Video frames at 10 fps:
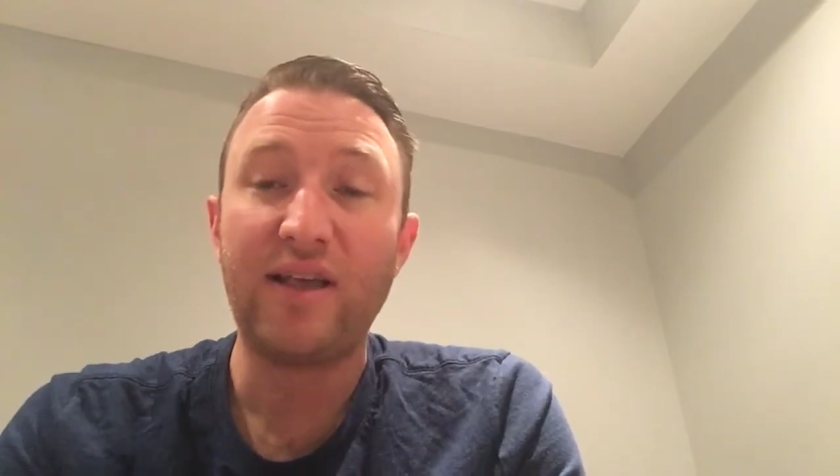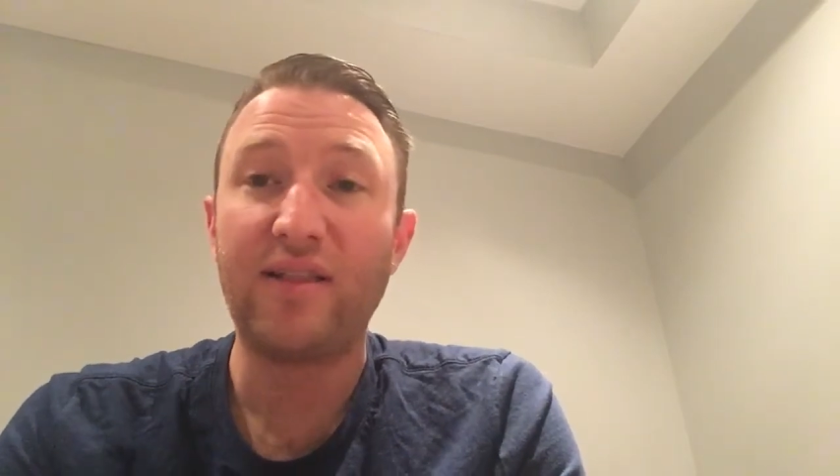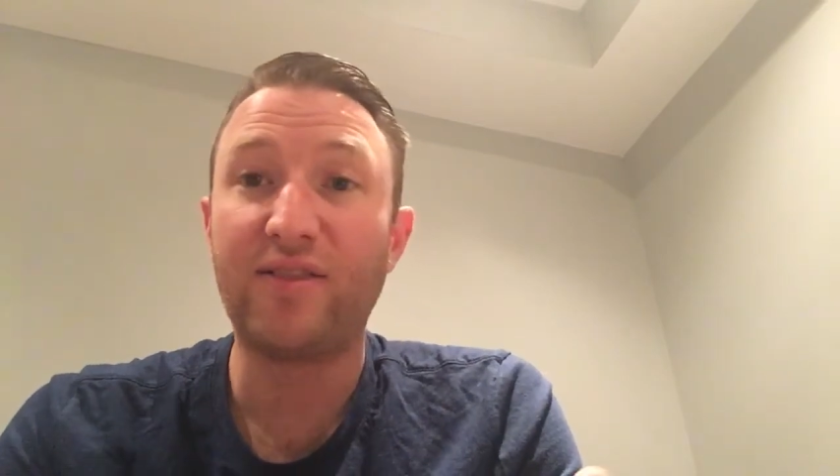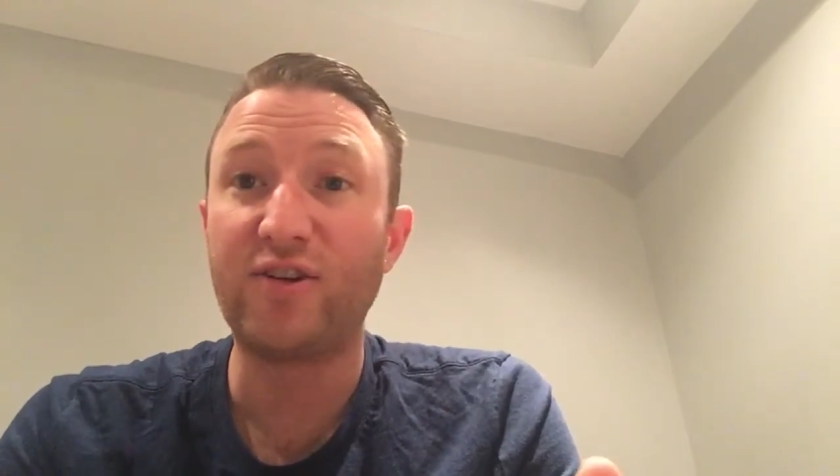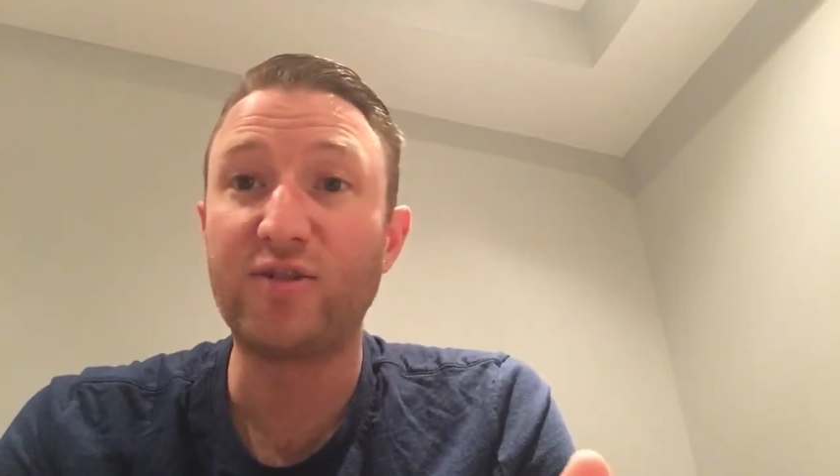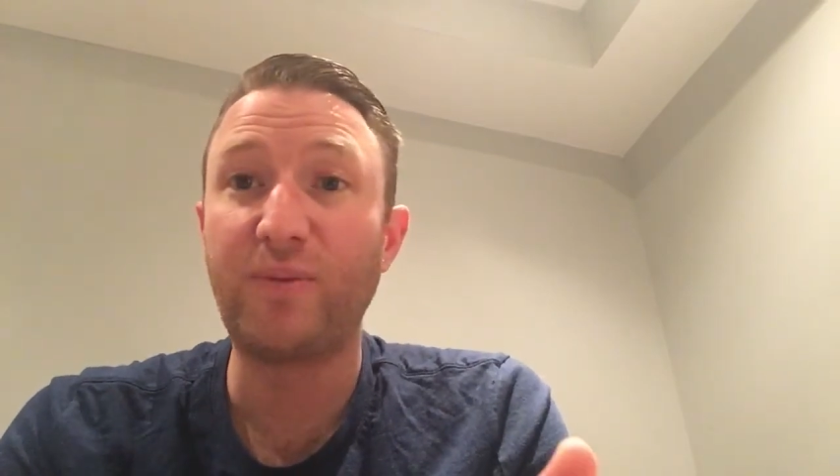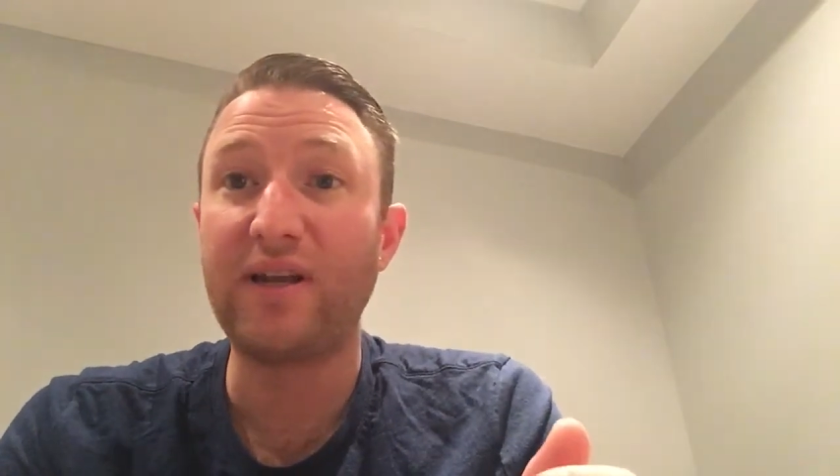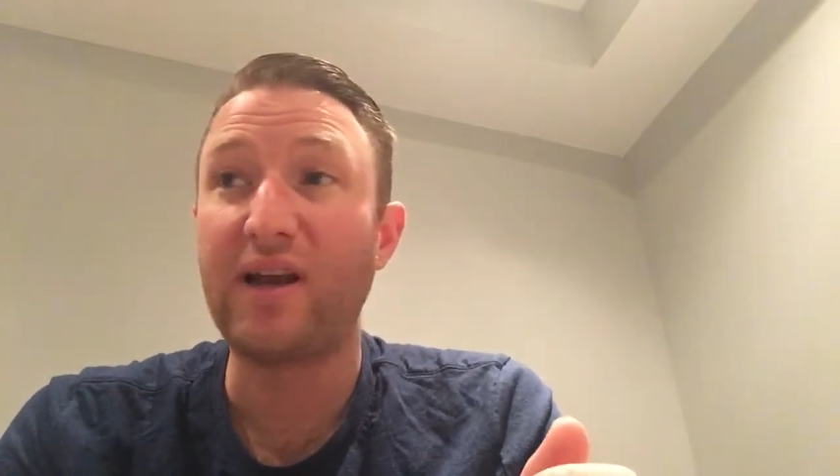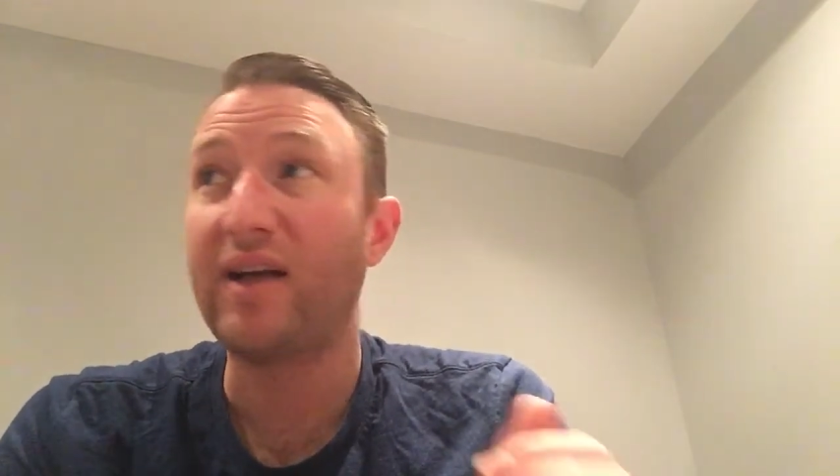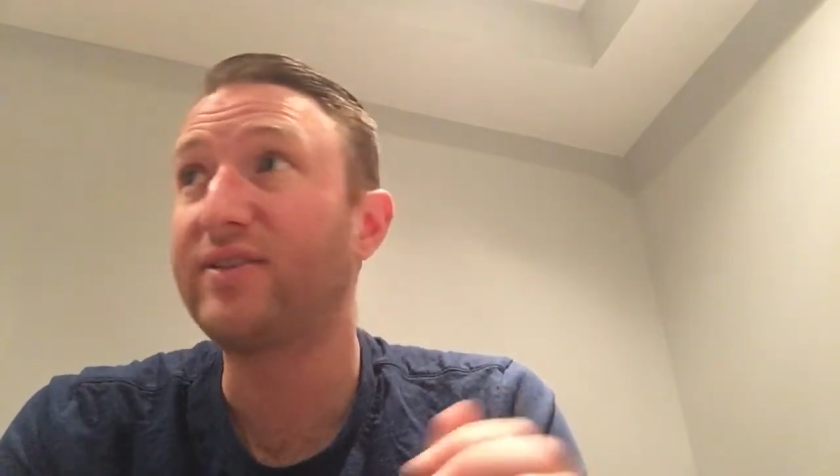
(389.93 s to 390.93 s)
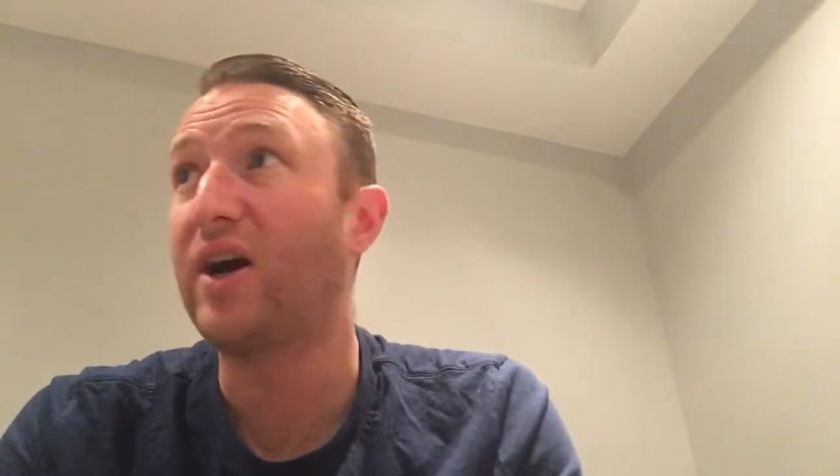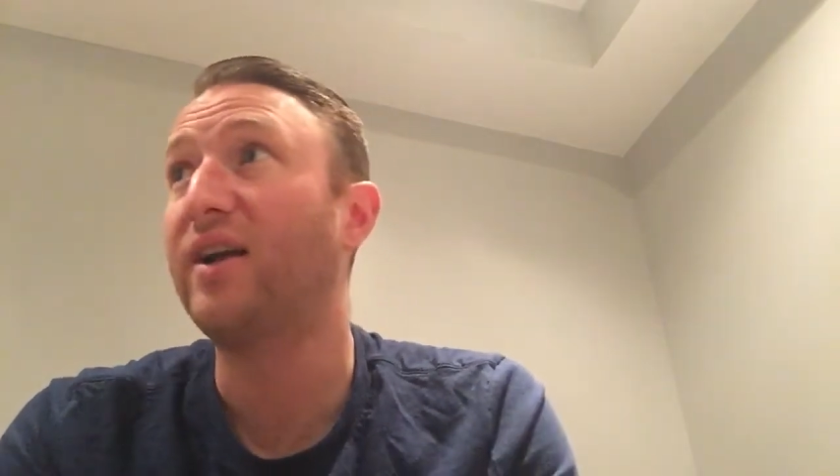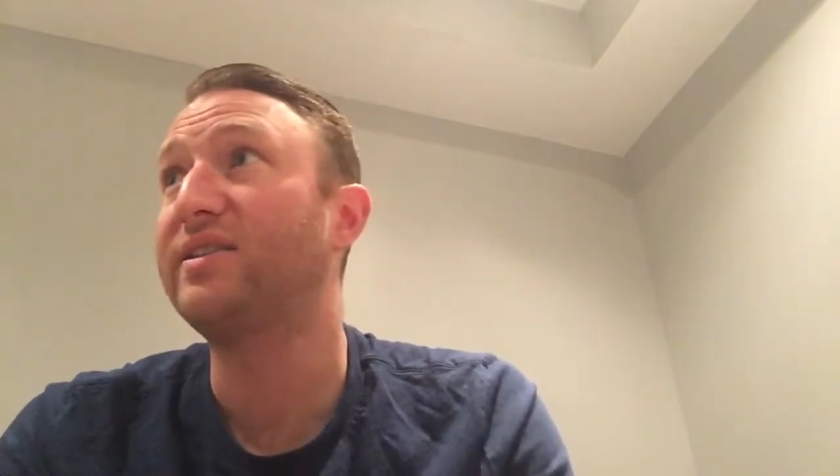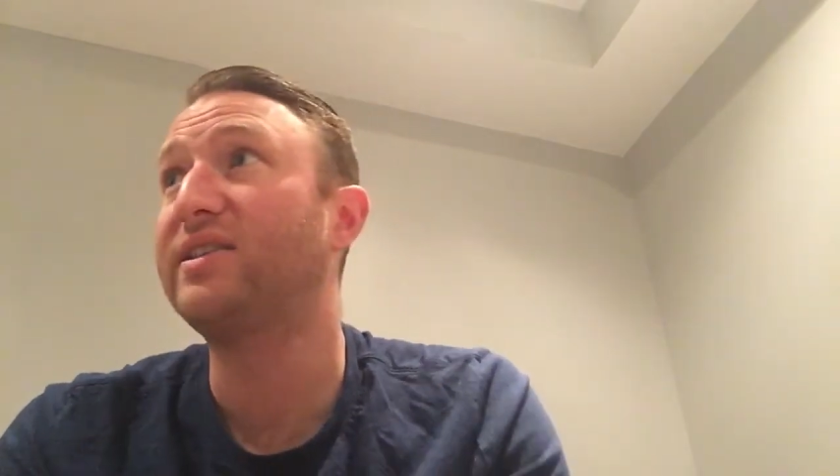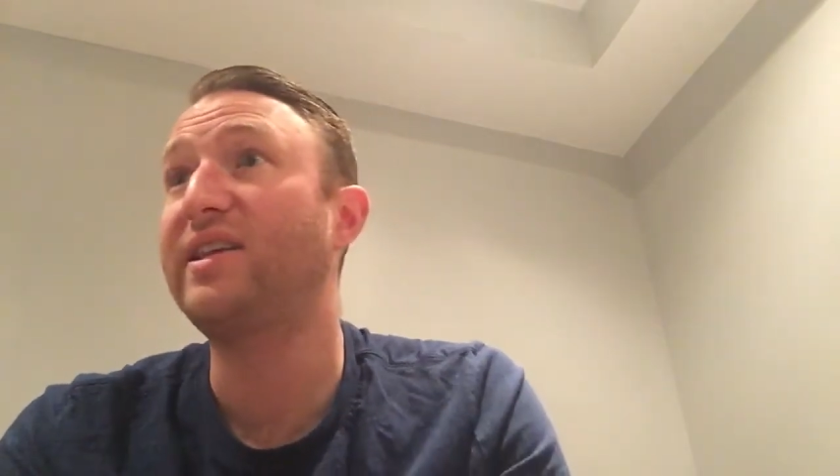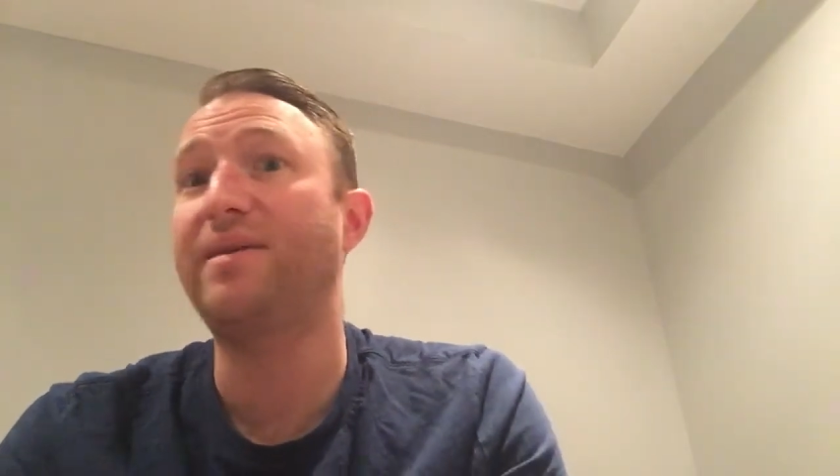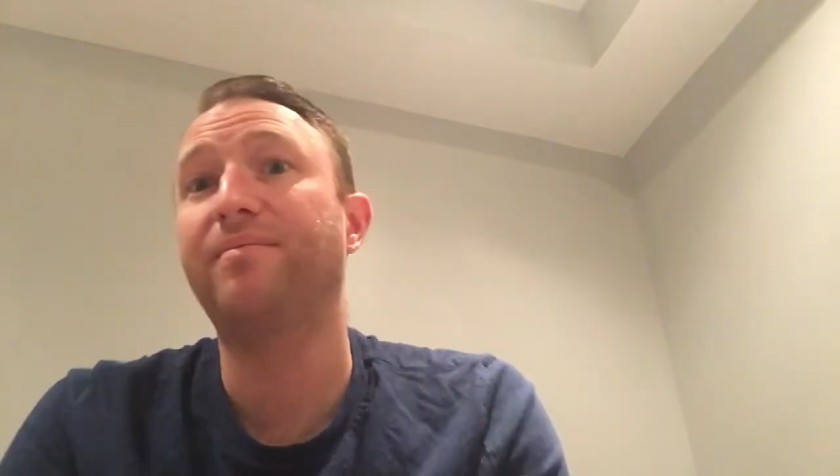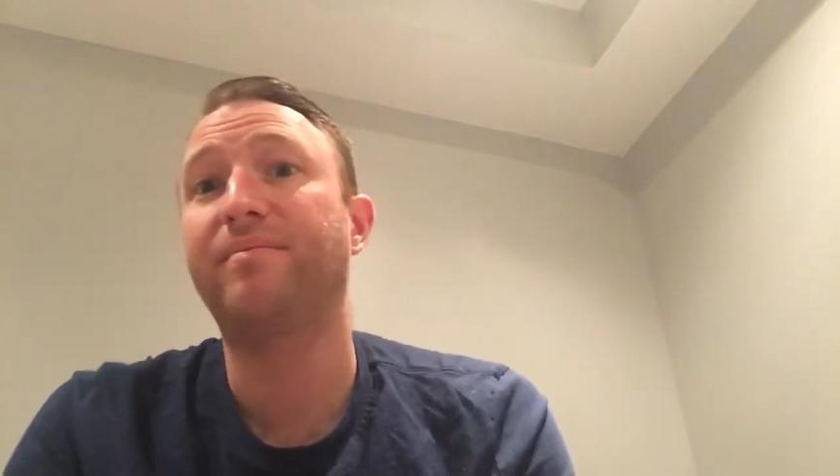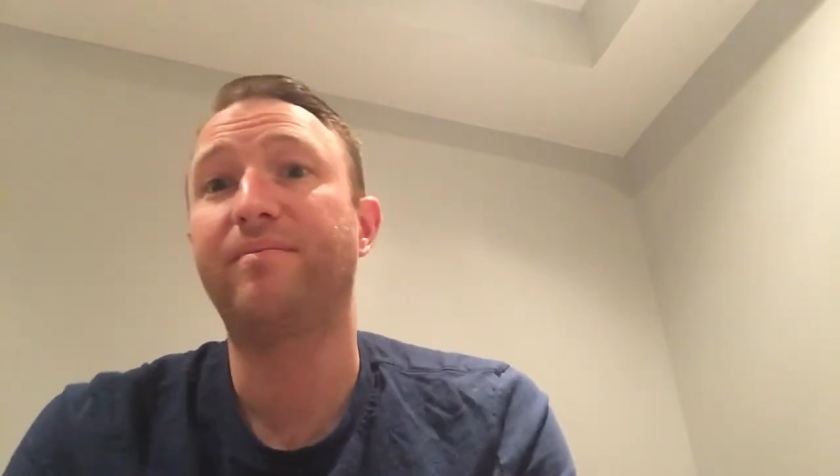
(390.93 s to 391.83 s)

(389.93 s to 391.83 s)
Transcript: there's been a ton of steam,